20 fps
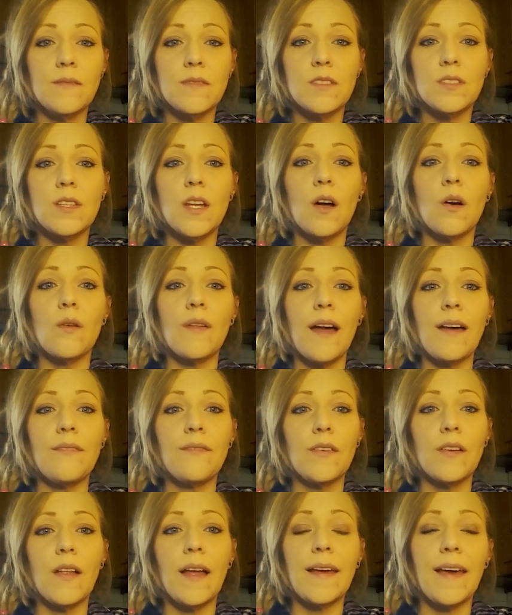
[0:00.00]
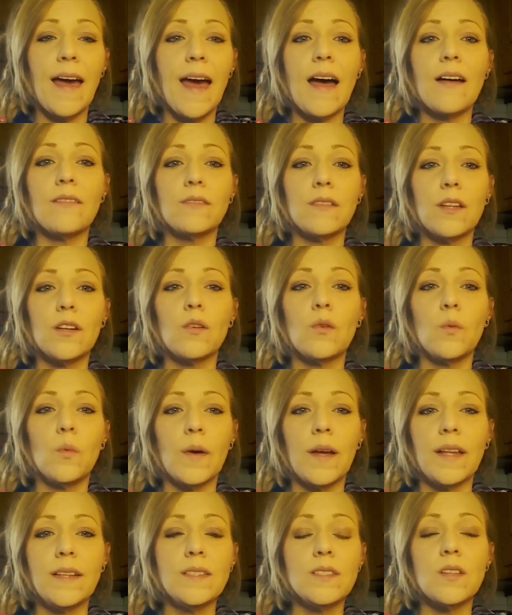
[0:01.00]
So I feel like I have little
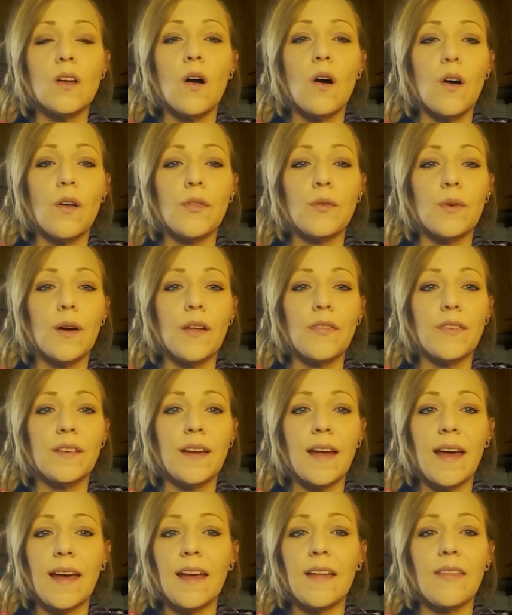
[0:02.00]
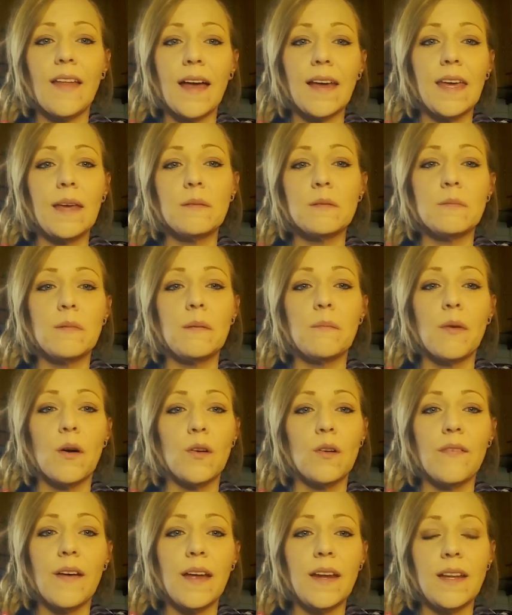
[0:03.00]
wins all throughout the day, and that keeps me
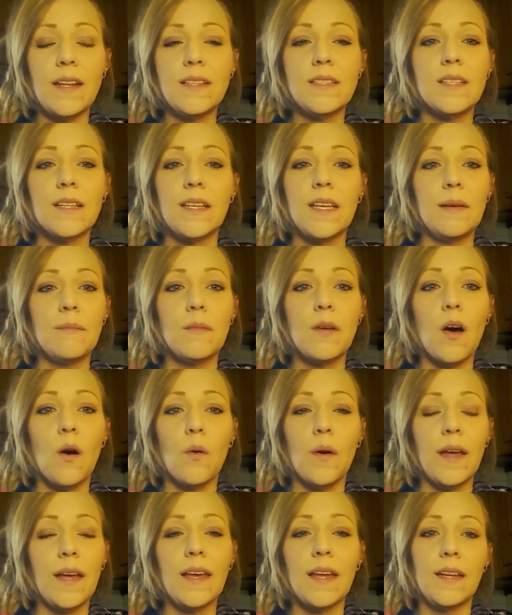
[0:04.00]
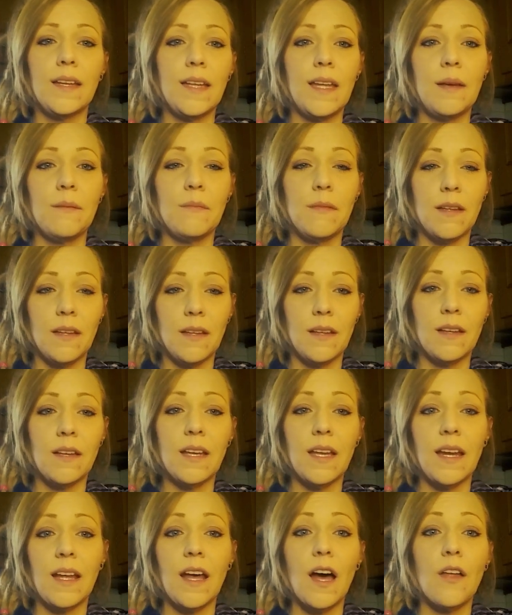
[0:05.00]
motivated to keep going and keep
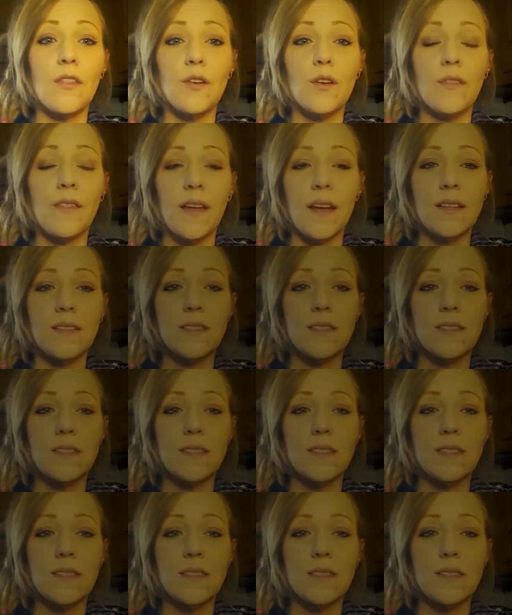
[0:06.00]
getting other things